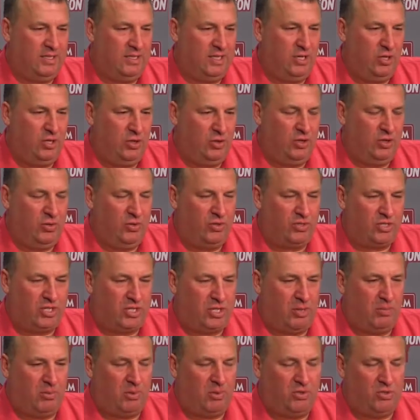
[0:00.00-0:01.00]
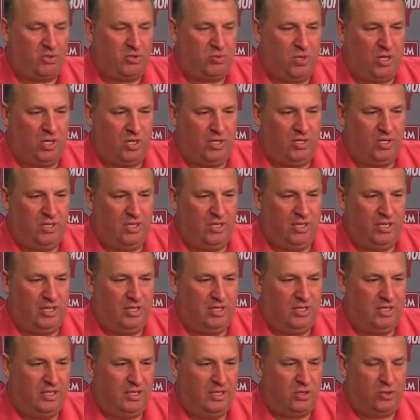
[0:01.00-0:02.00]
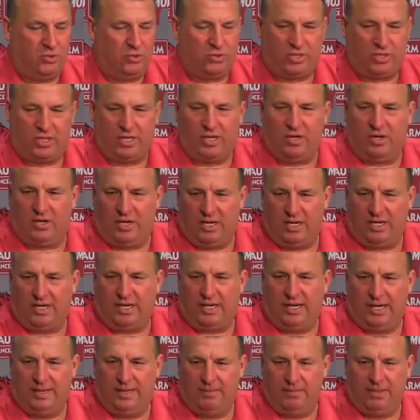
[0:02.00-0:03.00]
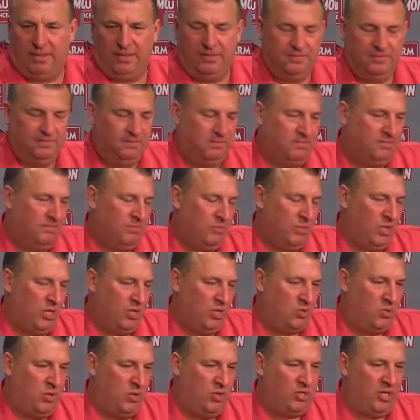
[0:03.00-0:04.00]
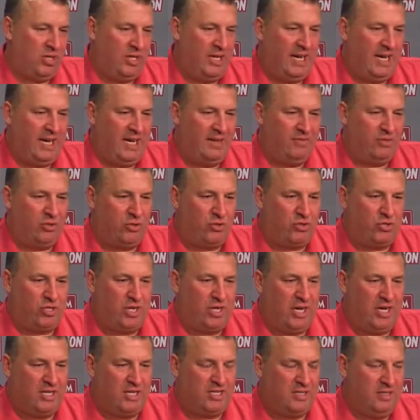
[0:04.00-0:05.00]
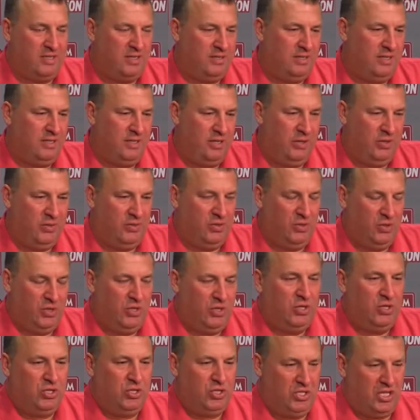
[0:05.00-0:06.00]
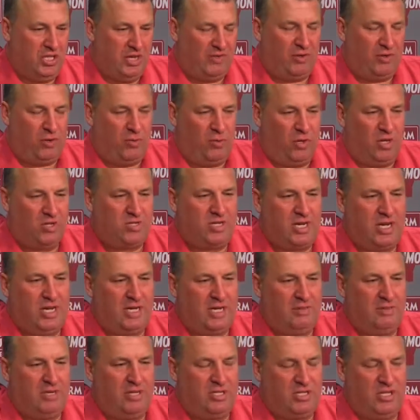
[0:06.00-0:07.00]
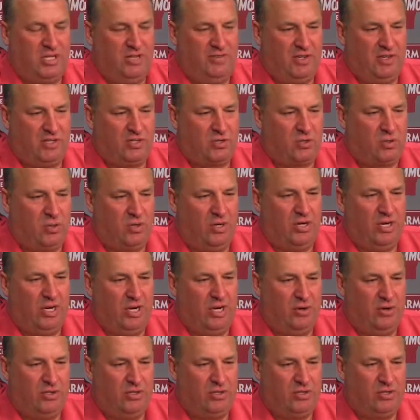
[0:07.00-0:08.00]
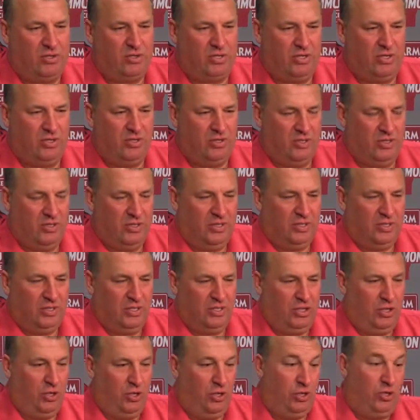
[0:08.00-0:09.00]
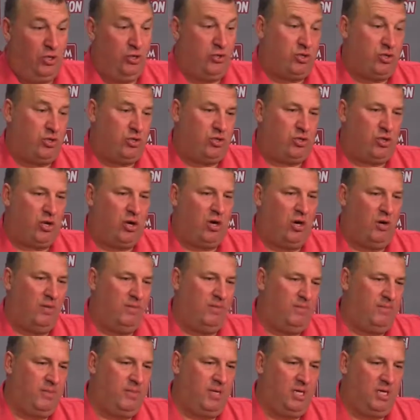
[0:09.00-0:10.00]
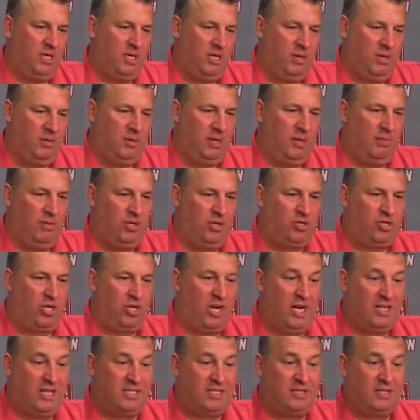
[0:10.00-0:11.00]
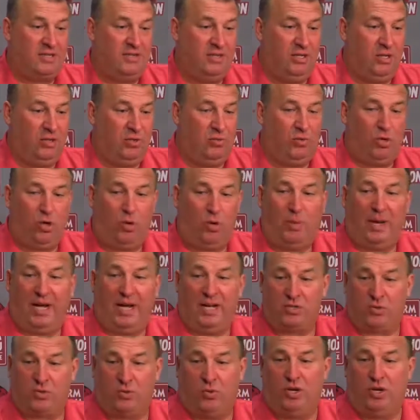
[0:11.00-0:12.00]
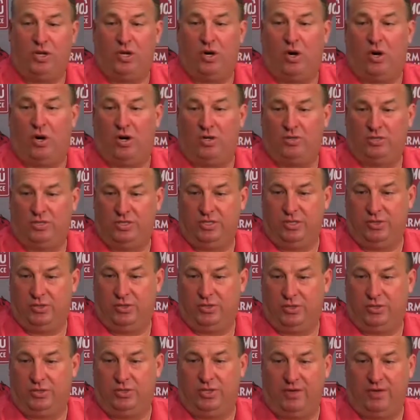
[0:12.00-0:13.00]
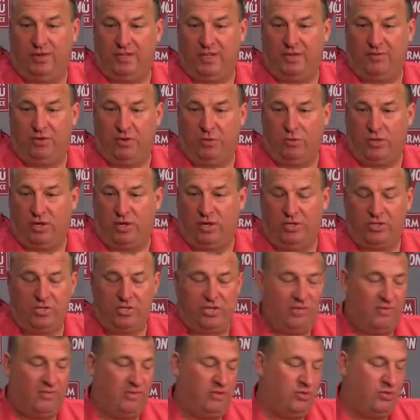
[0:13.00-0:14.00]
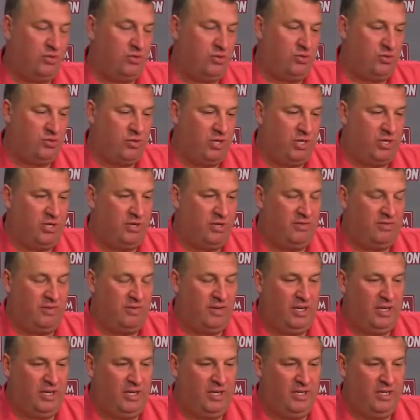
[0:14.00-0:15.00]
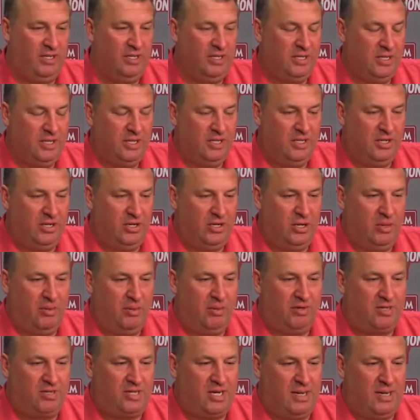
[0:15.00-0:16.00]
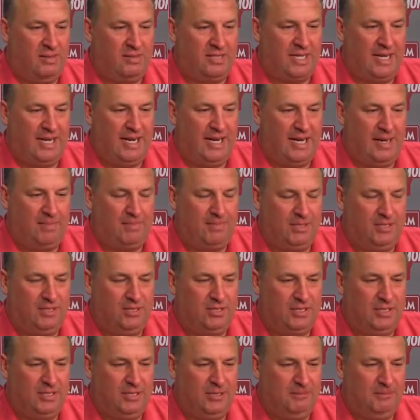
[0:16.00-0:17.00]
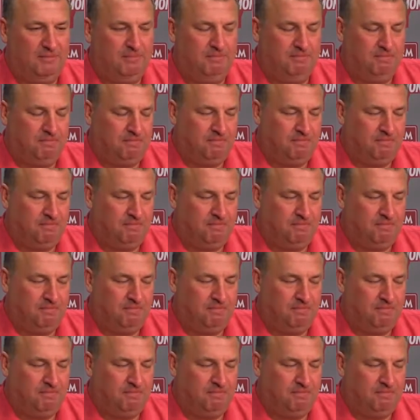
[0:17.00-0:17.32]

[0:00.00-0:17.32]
know there was a couple as well in the Coastal Carolina game, but it's one thing to have those shots, and you know, you definitely want to take them. As a defense coordinator, I always used to, you know, used to chart how many shots, you know, go past 20 yards, you know, that you have to have an awareness of that you're trying to defend, and the number of times that happens. And